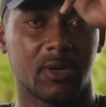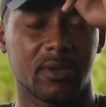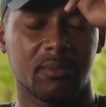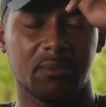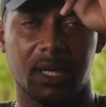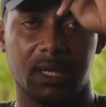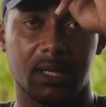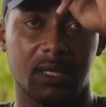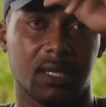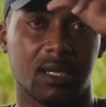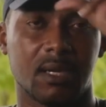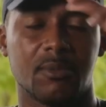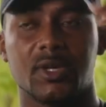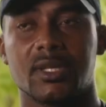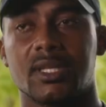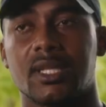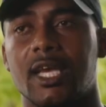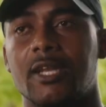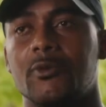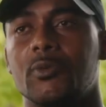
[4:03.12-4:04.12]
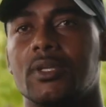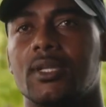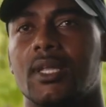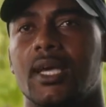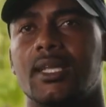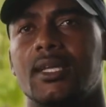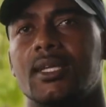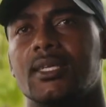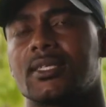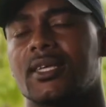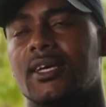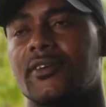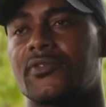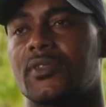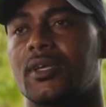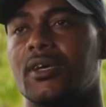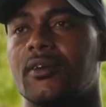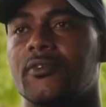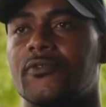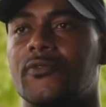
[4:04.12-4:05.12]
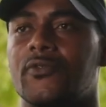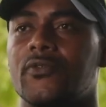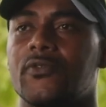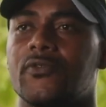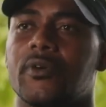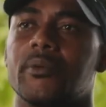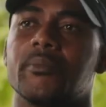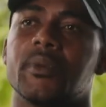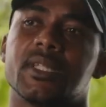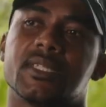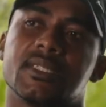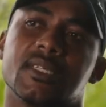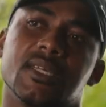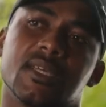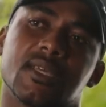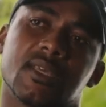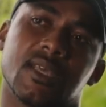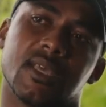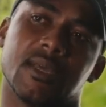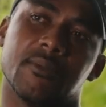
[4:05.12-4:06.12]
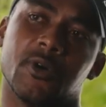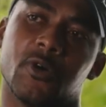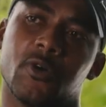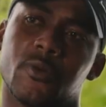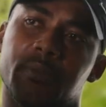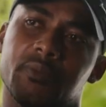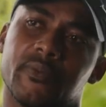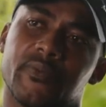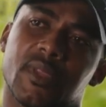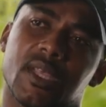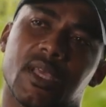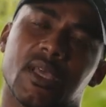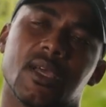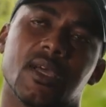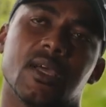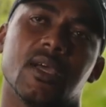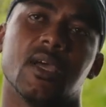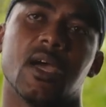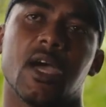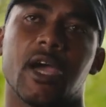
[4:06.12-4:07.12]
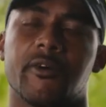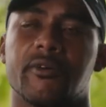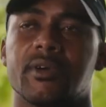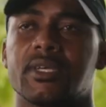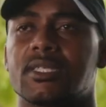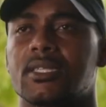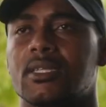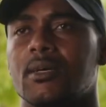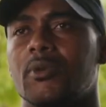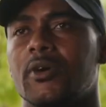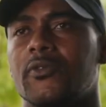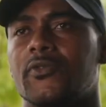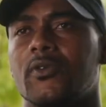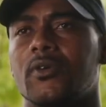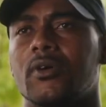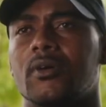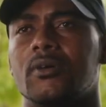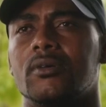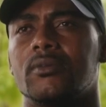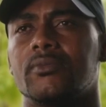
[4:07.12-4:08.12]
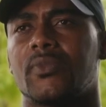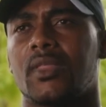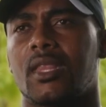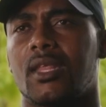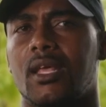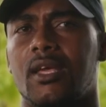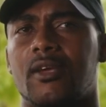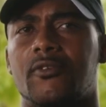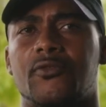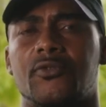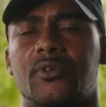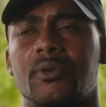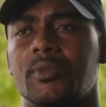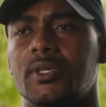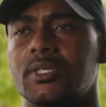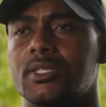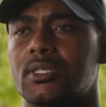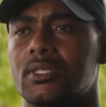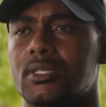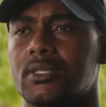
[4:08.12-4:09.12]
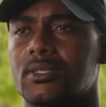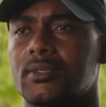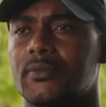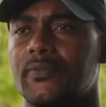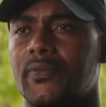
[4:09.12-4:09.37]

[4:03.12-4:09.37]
out Martinique about 9 days after from Martinique, came home. I rested about for like 3 months,